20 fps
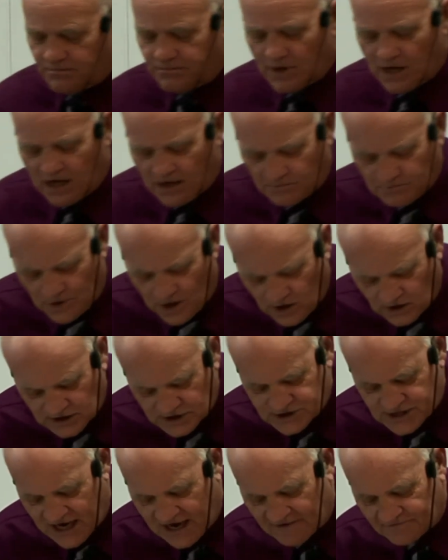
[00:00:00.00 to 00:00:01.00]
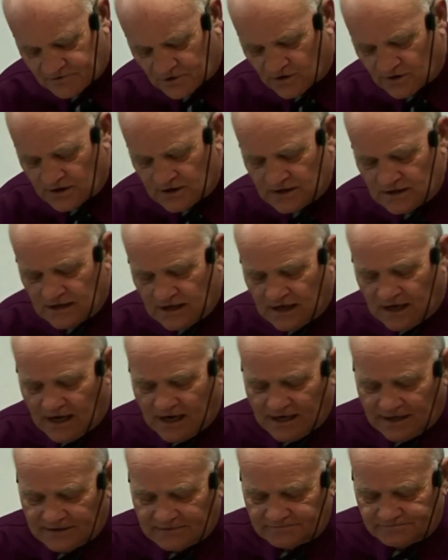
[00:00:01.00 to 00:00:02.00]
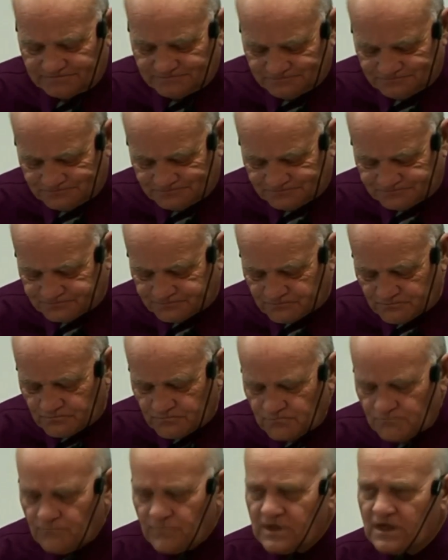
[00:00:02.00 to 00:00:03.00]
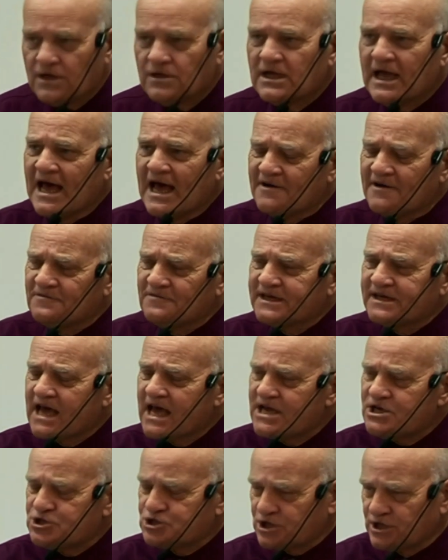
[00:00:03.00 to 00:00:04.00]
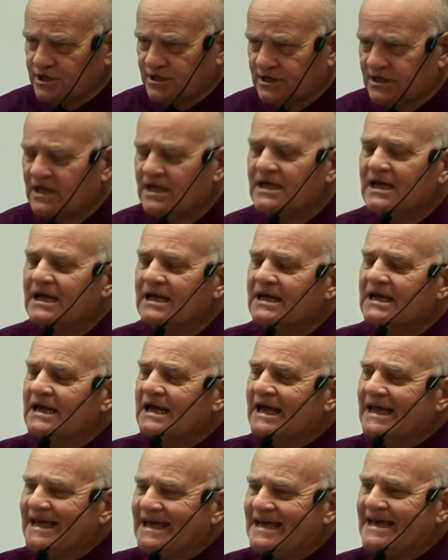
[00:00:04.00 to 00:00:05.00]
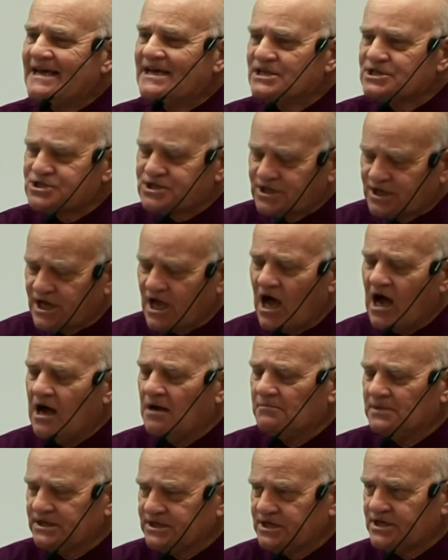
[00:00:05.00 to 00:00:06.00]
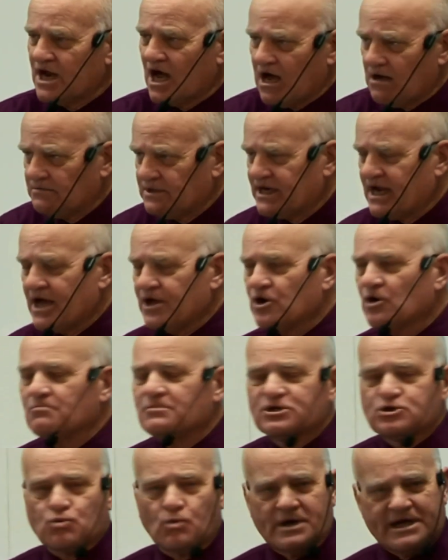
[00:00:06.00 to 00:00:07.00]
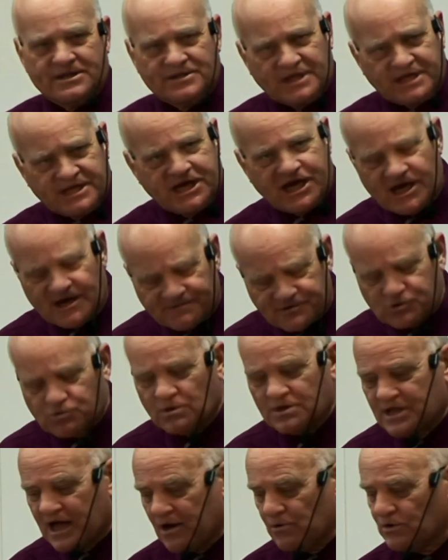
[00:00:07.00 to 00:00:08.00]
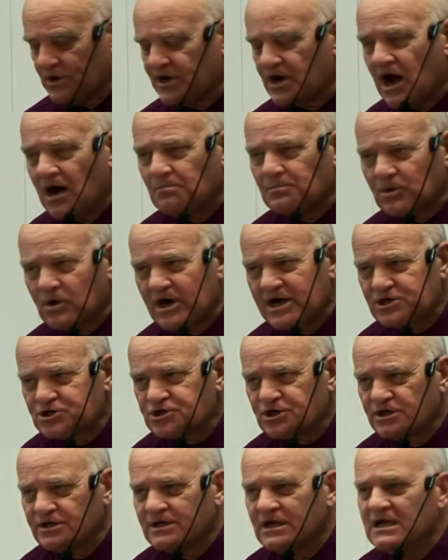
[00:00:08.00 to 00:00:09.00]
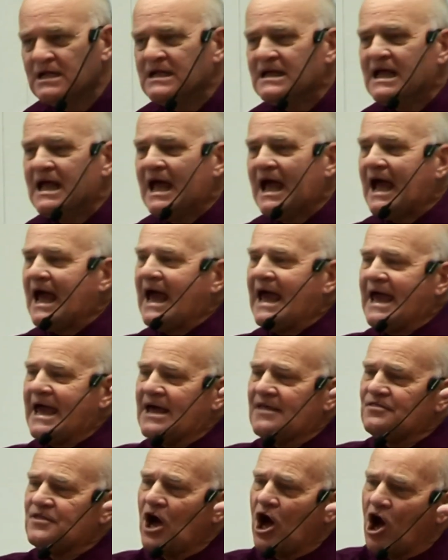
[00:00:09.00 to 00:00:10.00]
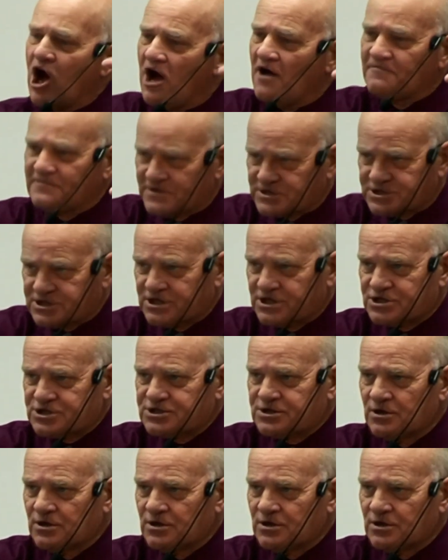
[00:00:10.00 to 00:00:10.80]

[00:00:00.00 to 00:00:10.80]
uh, Paul is after. Um, edification is the common denominator between the gifts when they were in operation and the offices